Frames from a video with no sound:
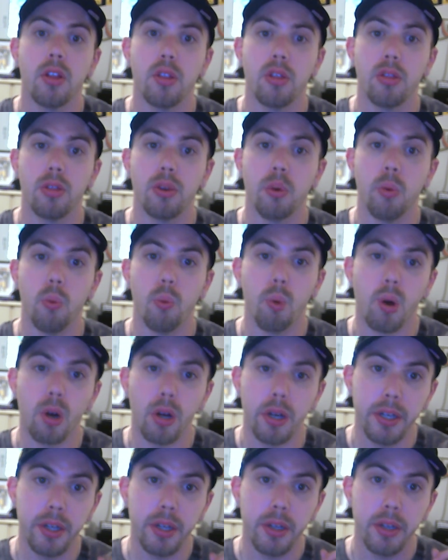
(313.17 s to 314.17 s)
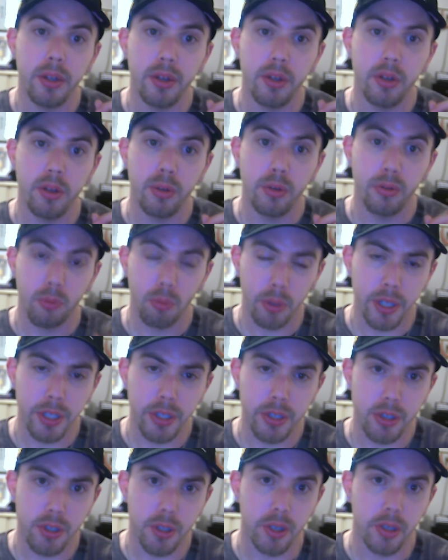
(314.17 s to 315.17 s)
the one
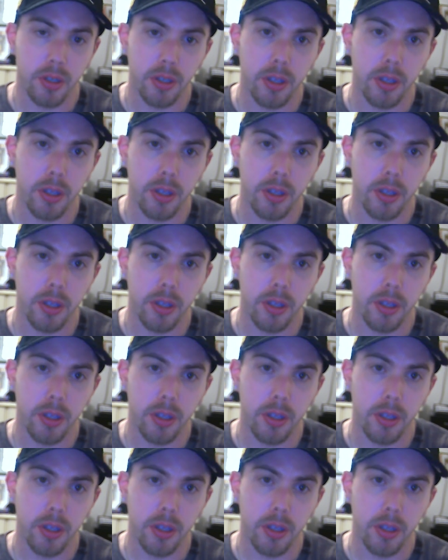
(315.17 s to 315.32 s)
reason